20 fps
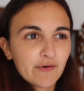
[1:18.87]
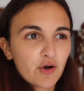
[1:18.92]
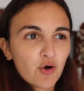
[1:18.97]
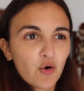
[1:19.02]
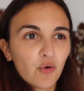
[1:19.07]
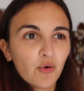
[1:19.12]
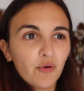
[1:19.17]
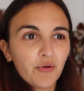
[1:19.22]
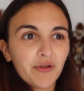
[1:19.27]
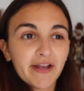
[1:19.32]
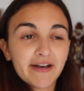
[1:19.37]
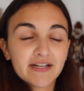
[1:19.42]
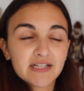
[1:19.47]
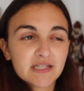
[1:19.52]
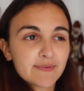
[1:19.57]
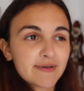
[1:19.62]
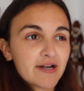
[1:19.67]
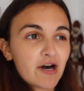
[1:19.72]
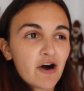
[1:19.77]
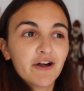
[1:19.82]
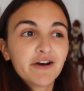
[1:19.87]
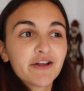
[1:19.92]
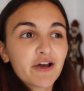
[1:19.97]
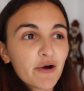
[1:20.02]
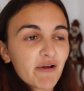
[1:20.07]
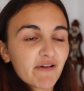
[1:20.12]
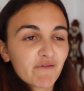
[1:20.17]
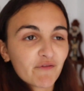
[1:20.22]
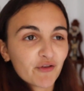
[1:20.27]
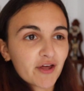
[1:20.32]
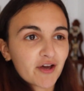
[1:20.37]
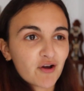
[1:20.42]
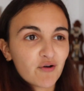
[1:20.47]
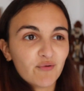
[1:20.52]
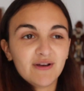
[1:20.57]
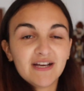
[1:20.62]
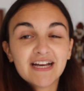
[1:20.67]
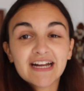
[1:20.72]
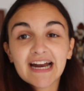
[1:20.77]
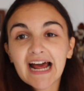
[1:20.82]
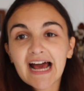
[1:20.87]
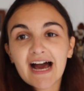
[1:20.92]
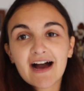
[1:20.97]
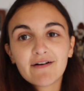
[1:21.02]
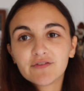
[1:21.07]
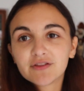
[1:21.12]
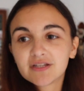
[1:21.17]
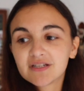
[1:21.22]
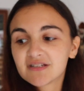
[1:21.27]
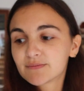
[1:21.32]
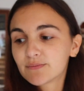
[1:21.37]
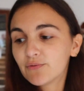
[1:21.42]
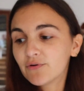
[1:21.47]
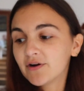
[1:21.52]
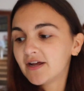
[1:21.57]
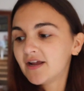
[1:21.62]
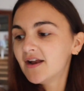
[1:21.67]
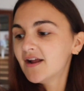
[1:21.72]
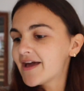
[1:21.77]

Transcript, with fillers: a cold and it's been ongoing for like a week and a half at this point